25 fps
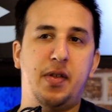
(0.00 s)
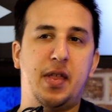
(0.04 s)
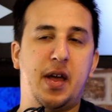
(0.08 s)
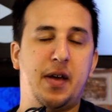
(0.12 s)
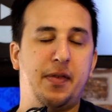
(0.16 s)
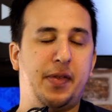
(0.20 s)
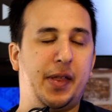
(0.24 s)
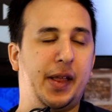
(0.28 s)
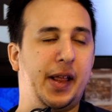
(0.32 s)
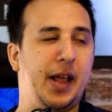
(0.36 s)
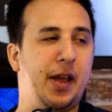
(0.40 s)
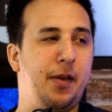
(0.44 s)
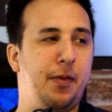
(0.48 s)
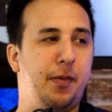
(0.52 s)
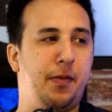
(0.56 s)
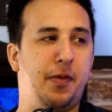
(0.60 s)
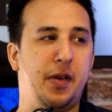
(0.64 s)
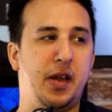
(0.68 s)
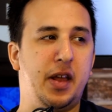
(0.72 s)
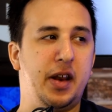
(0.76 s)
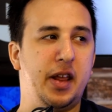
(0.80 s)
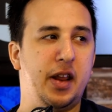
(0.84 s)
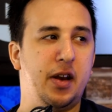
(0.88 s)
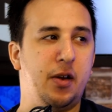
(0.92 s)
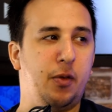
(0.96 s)
I think they
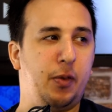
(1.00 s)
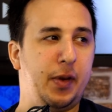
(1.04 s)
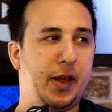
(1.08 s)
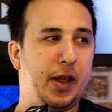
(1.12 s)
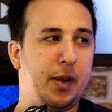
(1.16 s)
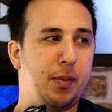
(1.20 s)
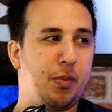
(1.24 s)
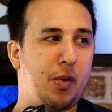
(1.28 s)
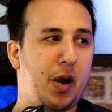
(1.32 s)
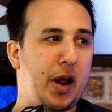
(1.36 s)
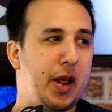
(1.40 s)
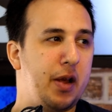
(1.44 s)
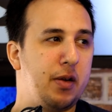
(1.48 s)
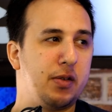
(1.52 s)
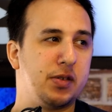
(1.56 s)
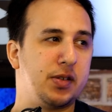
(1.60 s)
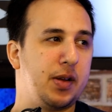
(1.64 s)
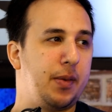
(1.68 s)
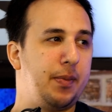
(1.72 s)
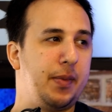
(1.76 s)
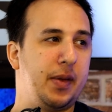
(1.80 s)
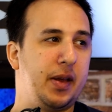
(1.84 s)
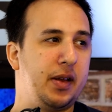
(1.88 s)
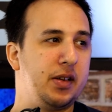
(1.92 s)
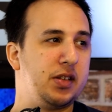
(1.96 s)
fitted in a week break or
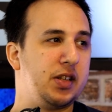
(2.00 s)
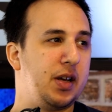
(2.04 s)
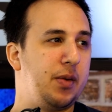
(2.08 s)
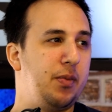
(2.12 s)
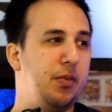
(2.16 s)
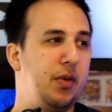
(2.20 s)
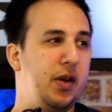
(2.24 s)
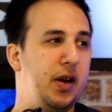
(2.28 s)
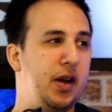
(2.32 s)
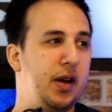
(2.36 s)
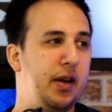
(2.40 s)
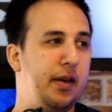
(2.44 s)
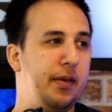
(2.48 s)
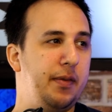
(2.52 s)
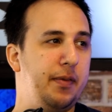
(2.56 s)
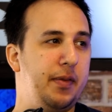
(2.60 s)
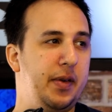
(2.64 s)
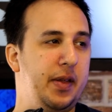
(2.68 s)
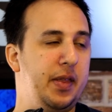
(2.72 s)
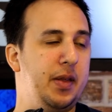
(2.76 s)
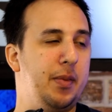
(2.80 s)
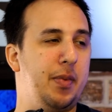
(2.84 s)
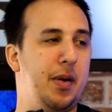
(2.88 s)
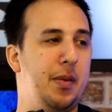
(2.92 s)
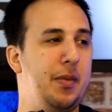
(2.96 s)
something somewhere
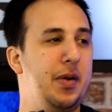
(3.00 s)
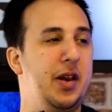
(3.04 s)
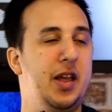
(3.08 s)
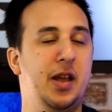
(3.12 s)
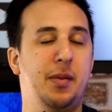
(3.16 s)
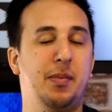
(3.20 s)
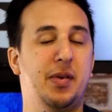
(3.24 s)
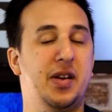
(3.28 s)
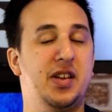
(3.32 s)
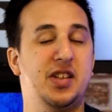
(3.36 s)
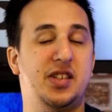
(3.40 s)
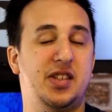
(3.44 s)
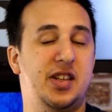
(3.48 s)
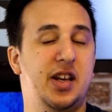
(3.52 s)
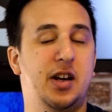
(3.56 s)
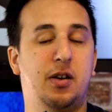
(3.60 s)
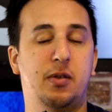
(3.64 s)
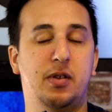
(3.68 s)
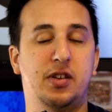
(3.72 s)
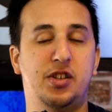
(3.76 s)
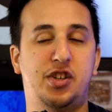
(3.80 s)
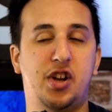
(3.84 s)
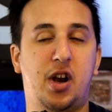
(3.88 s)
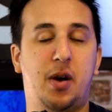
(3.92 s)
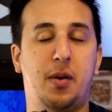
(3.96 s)
in the Premier League. But it's still,
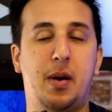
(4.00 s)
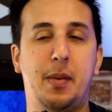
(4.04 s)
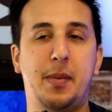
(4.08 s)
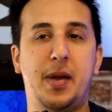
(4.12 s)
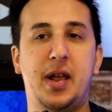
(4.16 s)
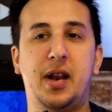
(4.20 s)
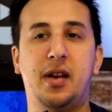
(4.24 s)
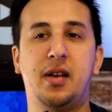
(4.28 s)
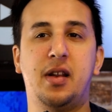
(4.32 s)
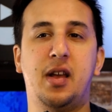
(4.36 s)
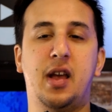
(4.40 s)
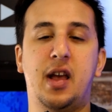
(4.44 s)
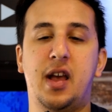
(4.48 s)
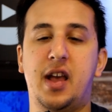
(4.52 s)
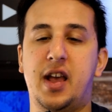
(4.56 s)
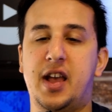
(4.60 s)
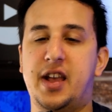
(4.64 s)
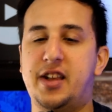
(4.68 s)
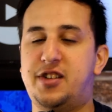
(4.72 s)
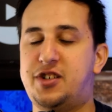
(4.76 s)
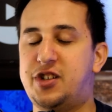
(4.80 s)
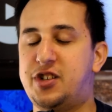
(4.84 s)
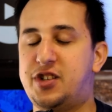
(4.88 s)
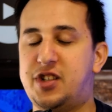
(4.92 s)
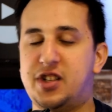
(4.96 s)
a, I mean,
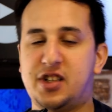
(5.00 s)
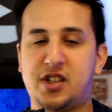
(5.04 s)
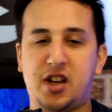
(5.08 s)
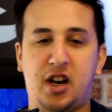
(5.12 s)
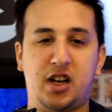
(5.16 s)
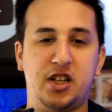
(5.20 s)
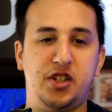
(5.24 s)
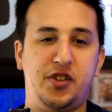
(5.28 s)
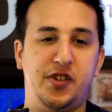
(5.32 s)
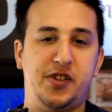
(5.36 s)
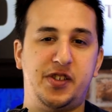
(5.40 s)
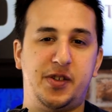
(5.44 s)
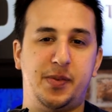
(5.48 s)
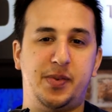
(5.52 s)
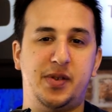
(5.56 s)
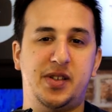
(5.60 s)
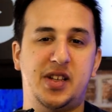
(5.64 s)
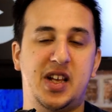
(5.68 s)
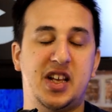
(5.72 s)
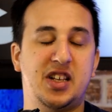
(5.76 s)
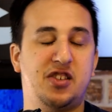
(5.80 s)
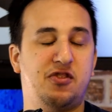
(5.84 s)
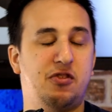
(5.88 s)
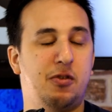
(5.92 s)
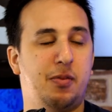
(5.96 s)
it's just this country is
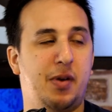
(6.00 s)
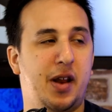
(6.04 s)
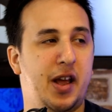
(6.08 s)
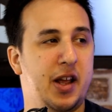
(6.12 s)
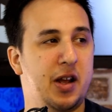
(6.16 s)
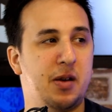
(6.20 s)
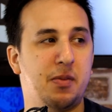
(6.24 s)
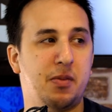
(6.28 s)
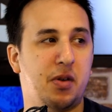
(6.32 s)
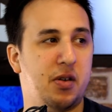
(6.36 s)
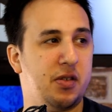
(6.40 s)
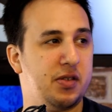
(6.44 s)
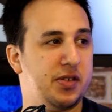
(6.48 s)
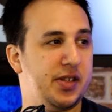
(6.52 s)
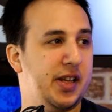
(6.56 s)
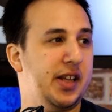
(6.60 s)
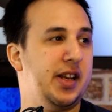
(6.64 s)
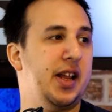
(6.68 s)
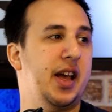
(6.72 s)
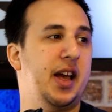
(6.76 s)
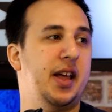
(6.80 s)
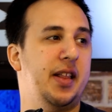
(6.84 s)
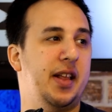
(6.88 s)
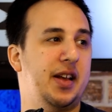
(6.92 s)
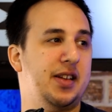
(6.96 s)
obsessed with playing on Boxing
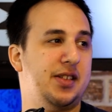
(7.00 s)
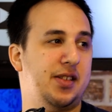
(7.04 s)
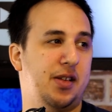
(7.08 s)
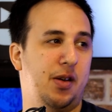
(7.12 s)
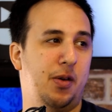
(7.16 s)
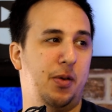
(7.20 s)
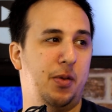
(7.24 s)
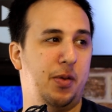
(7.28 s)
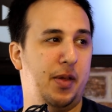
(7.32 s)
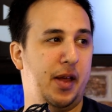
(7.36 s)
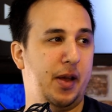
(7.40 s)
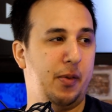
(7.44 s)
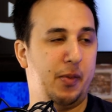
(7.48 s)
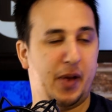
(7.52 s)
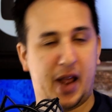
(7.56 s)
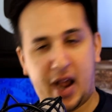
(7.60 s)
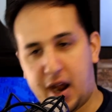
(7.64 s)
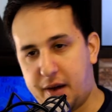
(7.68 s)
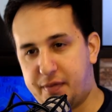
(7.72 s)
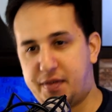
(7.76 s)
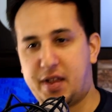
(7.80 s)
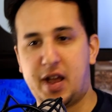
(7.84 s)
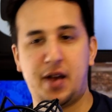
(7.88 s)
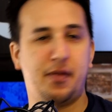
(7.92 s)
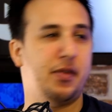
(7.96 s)
Day. That's the whole thing. We
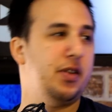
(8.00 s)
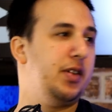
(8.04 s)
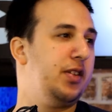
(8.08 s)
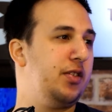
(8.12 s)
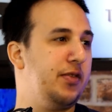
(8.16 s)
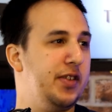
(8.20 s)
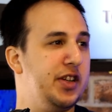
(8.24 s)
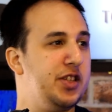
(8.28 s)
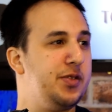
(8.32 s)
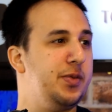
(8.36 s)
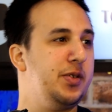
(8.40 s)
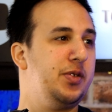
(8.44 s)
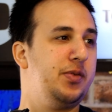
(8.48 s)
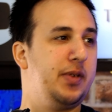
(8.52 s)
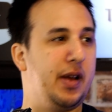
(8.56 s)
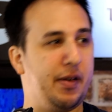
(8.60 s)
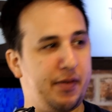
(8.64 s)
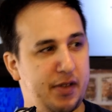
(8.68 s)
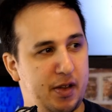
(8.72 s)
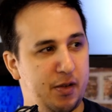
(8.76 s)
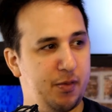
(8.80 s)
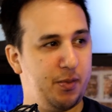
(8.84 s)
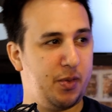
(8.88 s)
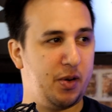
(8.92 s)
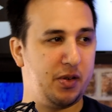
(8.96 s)
have to have a Christmas. We have
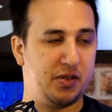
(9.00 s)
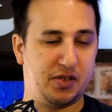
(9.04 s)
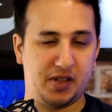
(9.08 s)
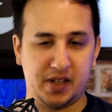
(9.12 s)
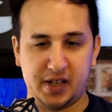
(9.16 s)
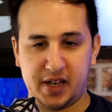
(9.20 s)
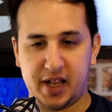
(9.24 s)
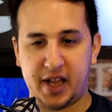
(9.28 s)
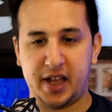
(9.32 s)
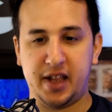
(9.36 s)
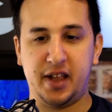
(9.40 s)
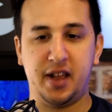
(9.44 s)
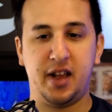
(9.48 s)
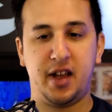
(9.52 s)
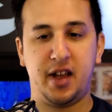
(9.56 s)
to have a Boxing Day.